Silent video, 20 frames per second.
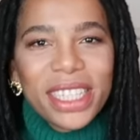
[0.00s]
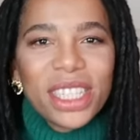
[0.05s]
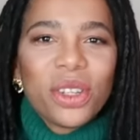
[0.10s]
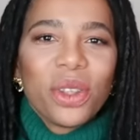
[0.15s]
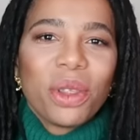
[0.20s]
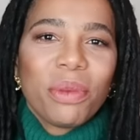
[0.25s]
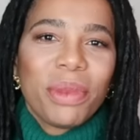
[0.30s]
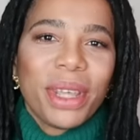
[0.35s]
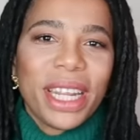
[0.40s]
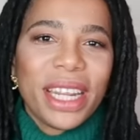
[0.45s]

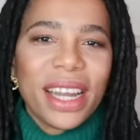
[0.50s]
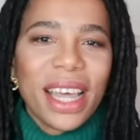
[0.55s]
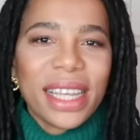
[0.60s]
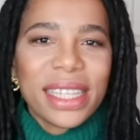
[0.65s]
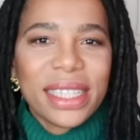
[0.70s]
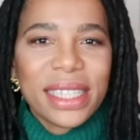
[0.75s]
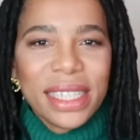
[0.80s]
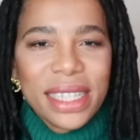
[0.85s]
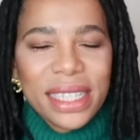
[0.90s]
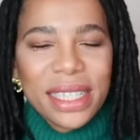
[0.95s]
So the minute I
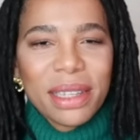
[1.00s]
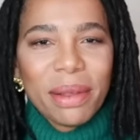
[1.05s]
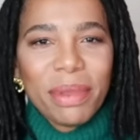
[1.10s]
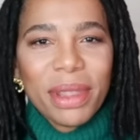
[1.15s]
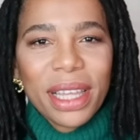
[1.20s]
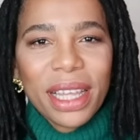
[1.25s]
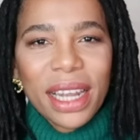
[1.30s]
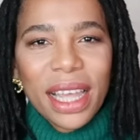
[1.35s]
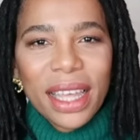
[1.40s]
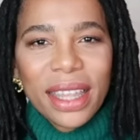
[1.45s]
see
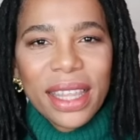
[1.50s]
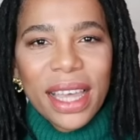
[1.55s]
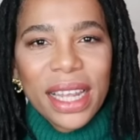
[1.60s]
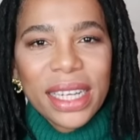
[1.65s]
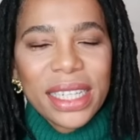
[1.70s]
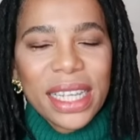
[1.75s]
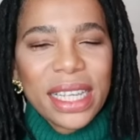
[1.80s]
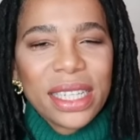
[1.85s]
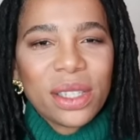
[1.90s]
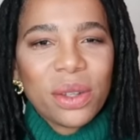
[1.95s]
something like
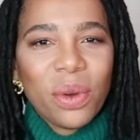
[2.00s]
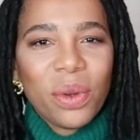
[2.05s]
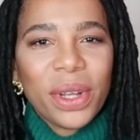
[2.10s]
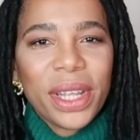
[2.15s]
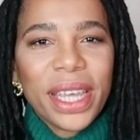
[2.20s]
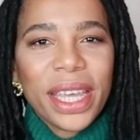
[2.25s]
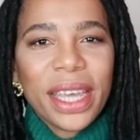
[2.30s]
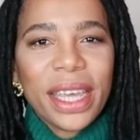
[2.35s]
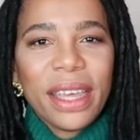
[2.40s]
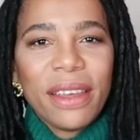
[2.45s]
that, it's
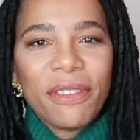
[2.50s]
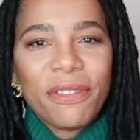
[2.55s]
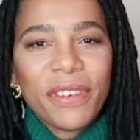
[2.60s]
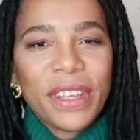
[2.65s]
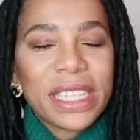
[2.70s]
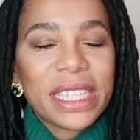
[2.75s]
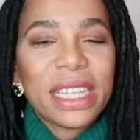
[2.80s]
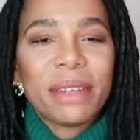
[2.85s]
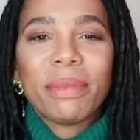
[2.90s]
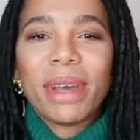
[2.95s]
only if
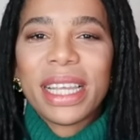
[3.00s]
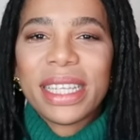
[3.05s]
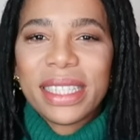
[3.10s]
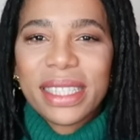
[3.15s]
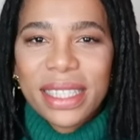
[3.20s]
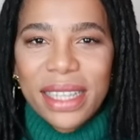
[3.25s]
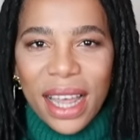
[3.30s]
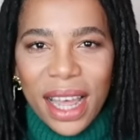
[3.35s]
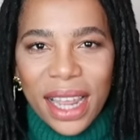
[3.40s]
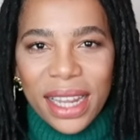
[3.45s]
it's in my
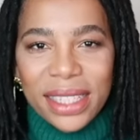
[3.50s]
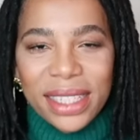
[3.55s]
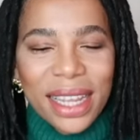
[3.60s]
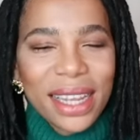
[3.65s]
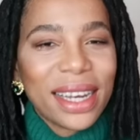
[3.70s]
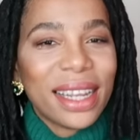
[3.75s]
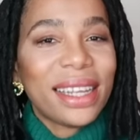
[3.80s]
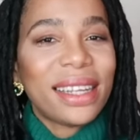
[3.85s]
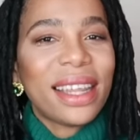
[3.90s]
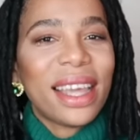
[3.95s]
size
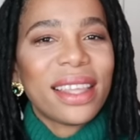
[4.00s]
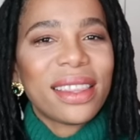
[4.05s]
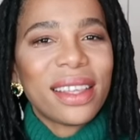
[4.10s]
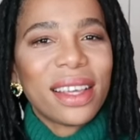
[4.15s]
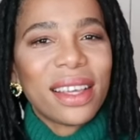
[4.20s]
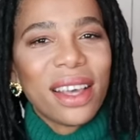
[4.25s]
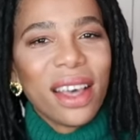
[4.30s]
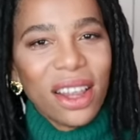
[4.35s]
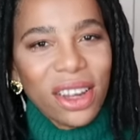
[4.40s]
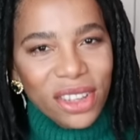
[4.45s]
and I like the
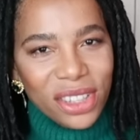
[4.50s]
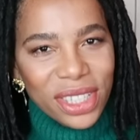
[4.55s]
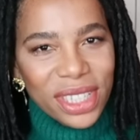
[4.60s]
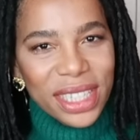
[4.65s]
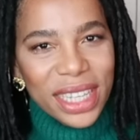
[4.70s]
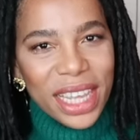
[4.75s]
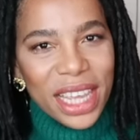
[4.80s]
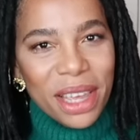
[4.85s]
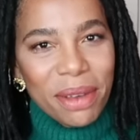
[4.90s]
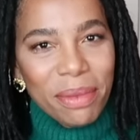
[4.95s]
color
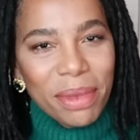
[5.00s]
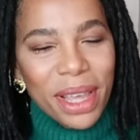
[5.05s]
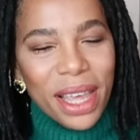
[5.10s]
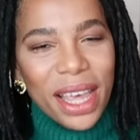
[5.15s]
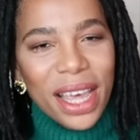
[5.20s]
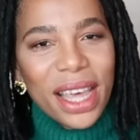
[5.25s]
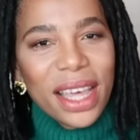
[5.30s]
scheme,